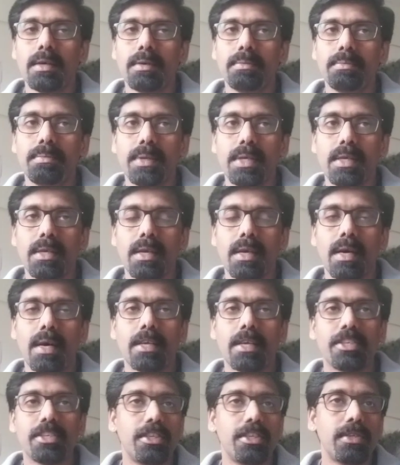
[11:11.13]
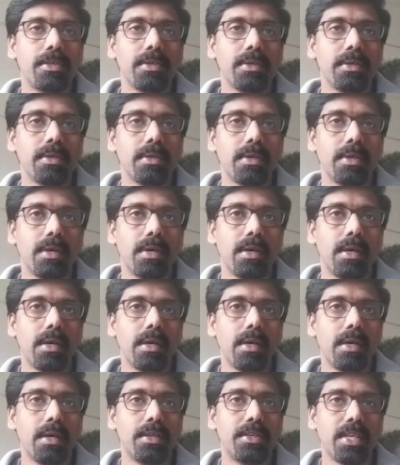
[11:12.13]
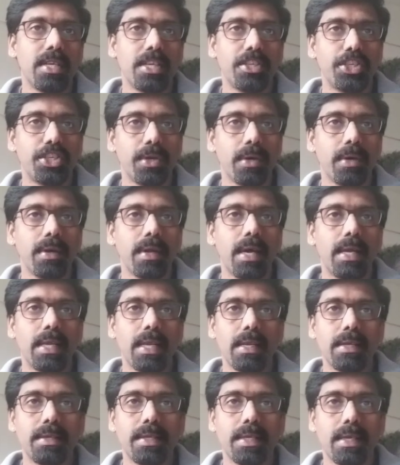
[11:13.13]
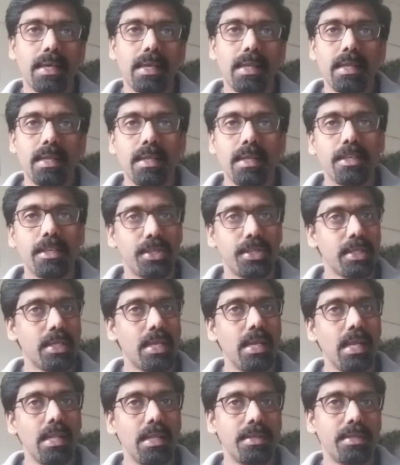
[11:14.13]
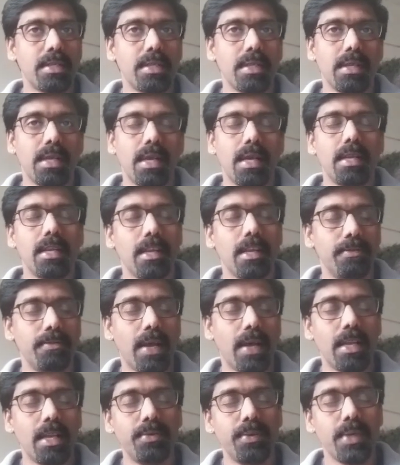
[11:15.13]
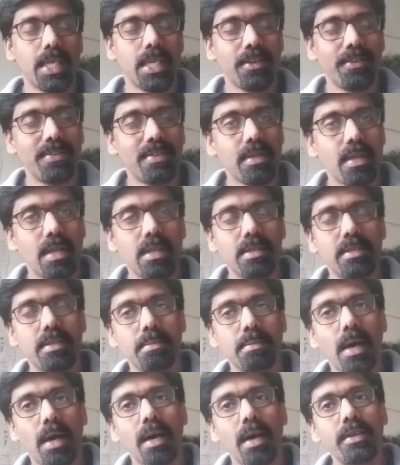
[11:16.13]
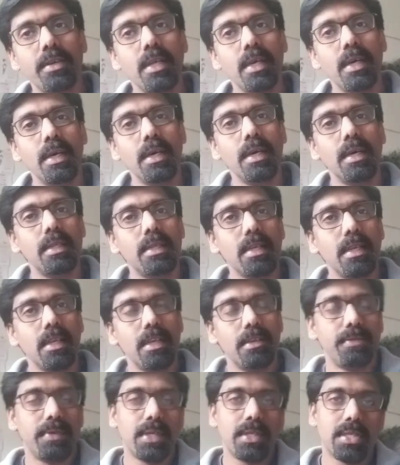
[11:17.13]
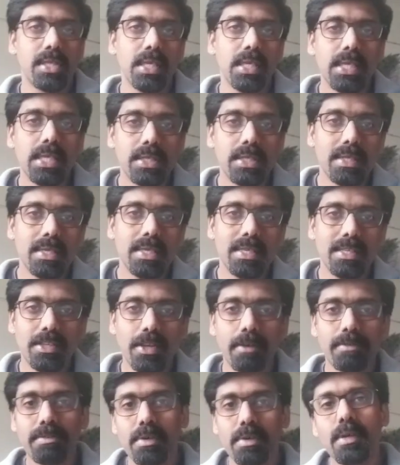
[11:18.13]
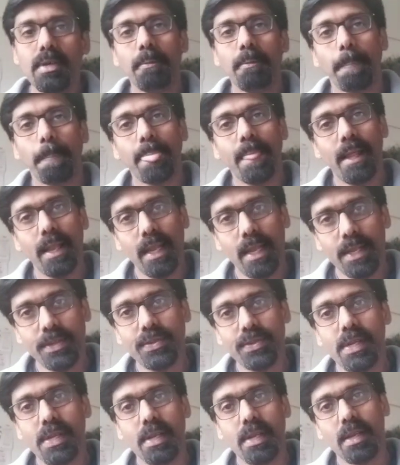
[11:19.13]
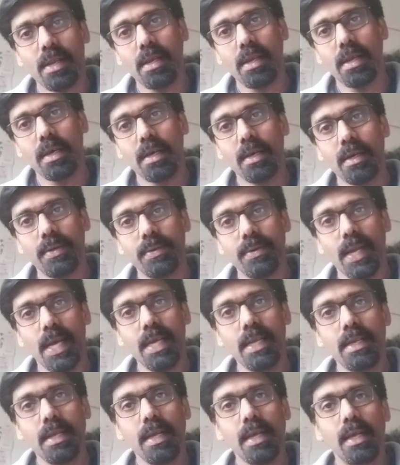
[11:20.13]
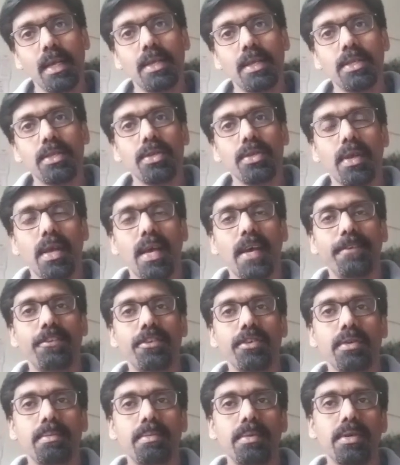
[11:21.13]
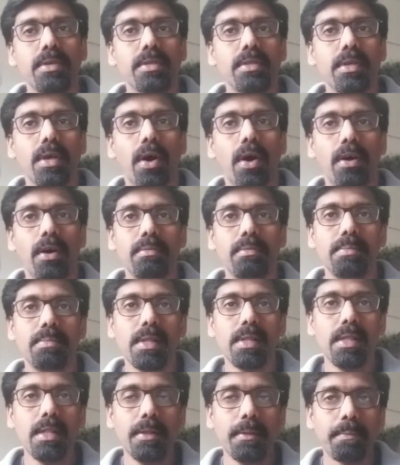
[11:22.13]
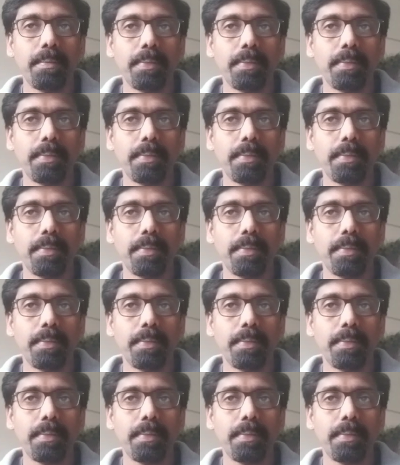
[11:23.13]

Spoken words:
be asked to test your analytical skills and evaluative skills about the events and incidents of a lesson. All right, so you have 2 books, hornbill